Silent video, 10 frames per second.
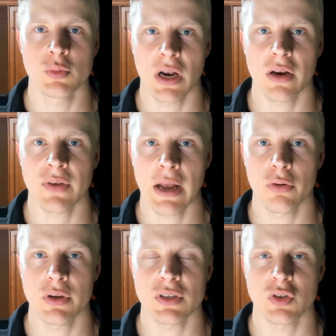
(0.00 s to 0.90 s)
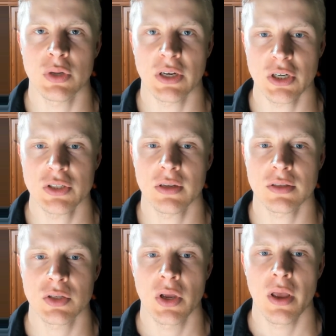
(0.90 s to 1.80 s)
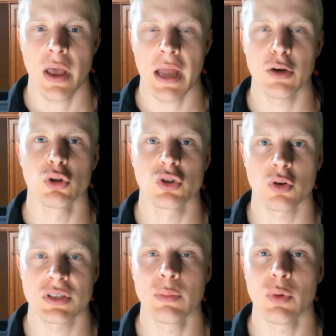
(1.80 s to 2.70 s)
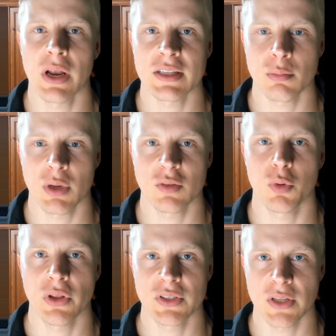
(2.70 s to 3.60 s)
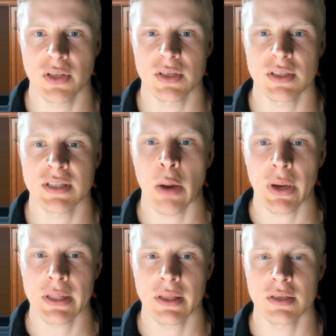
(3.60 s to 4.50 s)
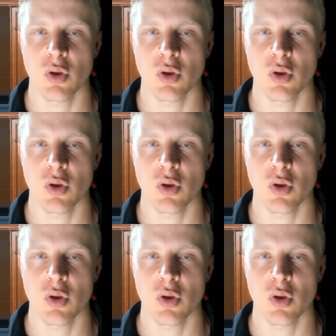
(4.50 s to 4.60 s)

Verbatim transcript: a lot of calories to digest it, and it also stimulates the muscle protein synthesis directly.